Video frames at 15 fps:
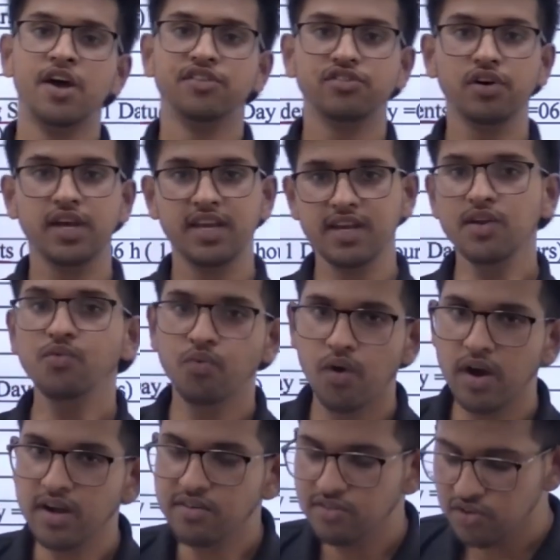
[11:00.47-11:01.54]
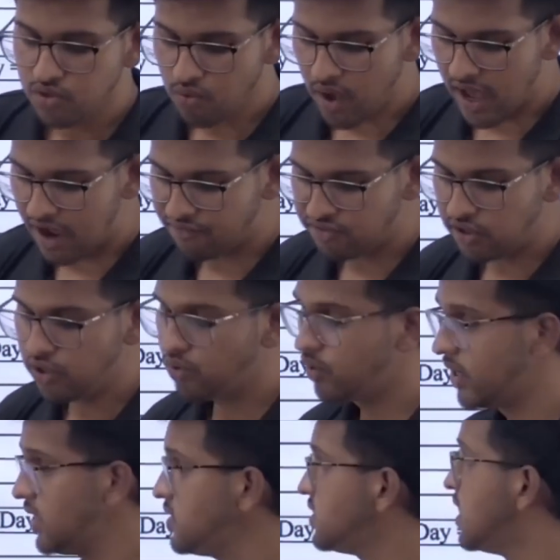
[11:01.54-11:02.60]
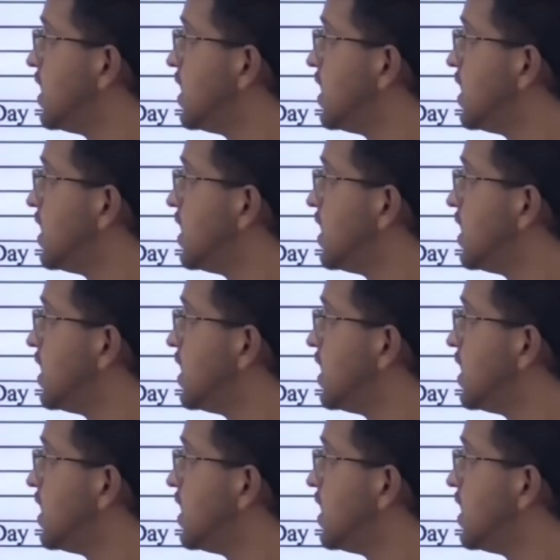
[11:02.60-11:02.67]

So here what you have to do is,